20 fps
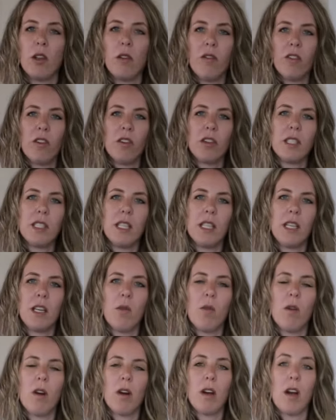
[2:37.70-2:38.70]
So the first thing
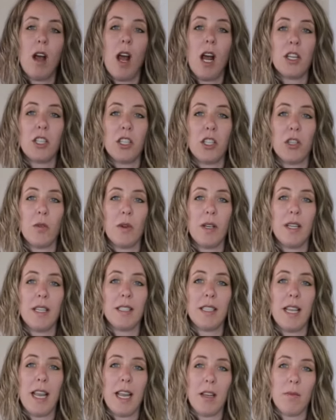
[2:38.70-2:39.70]
you wanna not do
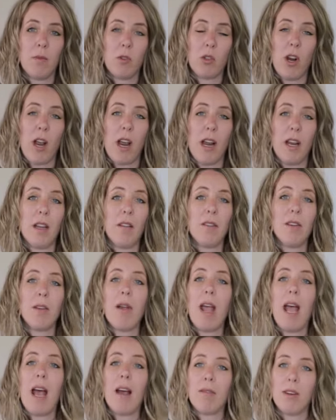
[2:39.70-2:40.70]
is hang them dry. If
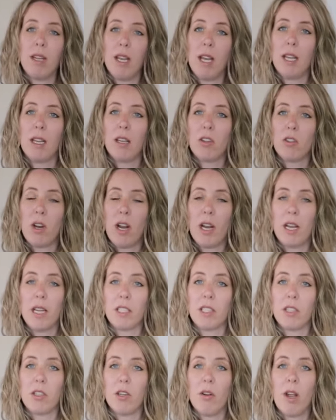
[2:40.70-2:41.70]
you have to hang it dry
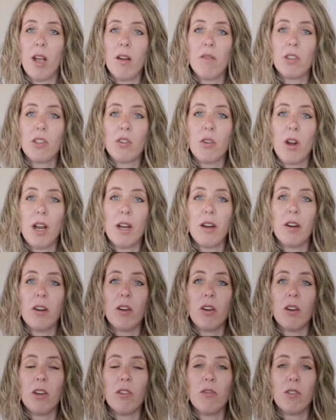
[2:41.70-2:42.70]
because you don't have a
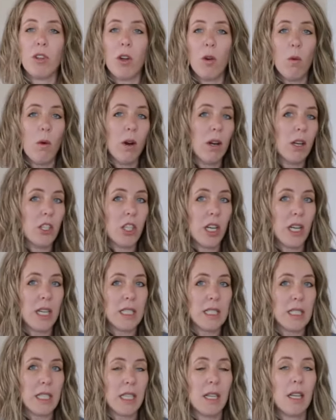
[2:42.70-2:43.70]
dryer or you don't wanna
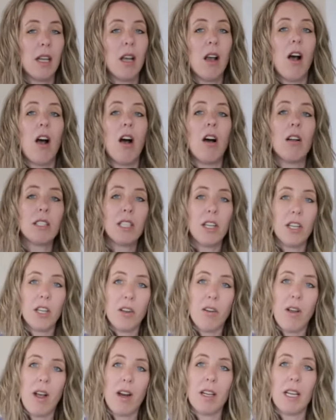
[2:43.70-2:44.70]
chance it, I'll tell
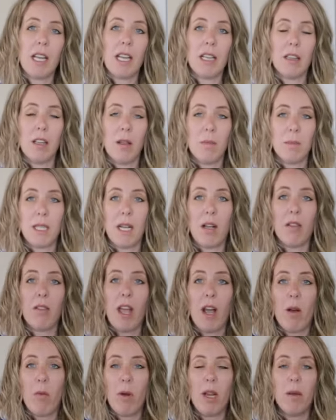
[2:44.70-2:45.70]
you how to get lumps out
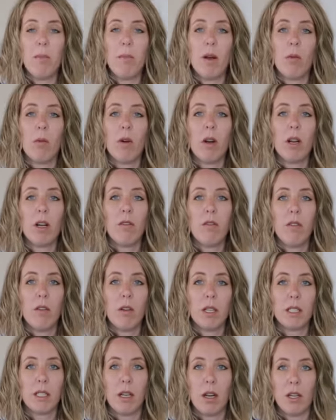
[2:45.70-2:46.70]
that way, but we're gonna
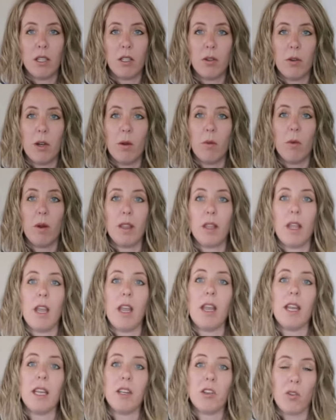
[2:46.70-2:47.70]
focus on doing it with
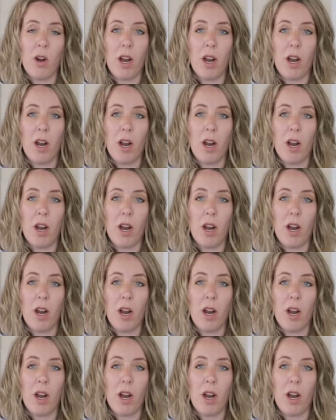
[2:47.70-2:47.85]
a